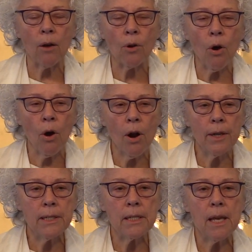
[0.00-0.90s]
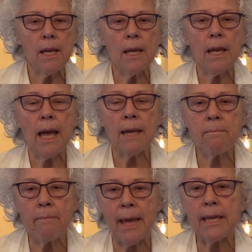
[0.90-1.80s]
our heart
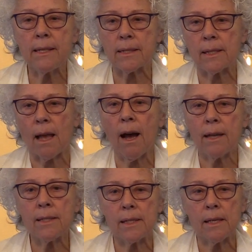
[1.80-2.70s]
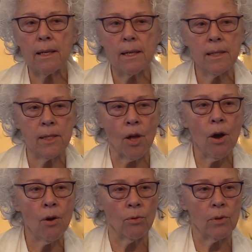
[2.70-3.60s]
and makes us his
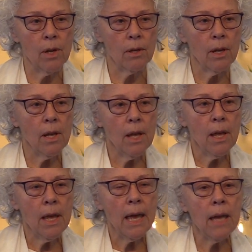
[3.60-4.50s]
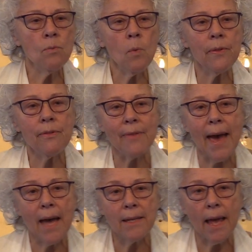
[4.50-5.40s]
own. And when
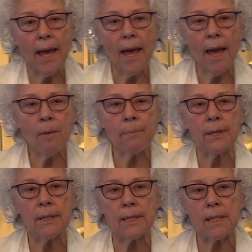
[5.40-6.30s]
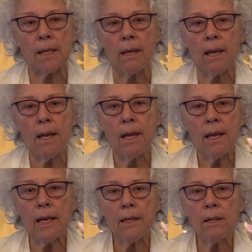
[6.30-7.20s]
that happens,
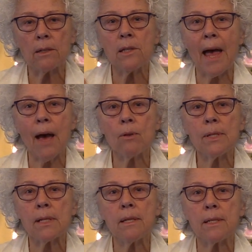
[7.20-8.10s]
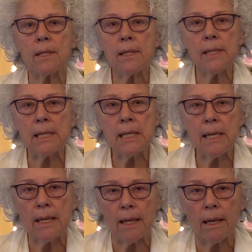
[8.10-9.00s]
it allows us to
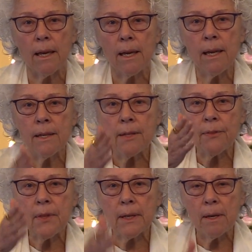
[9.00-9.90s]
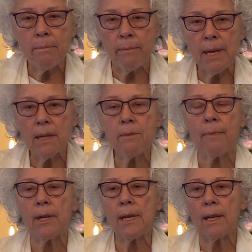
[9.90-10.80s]
see that the
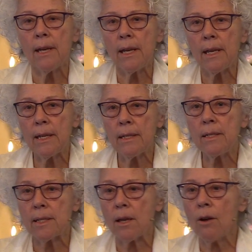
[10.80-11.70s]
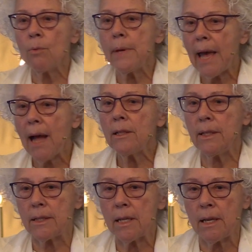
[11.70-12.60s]
commandment is a
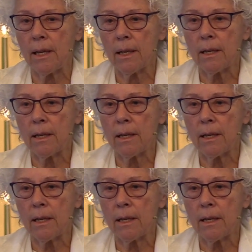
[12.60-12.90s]
reality,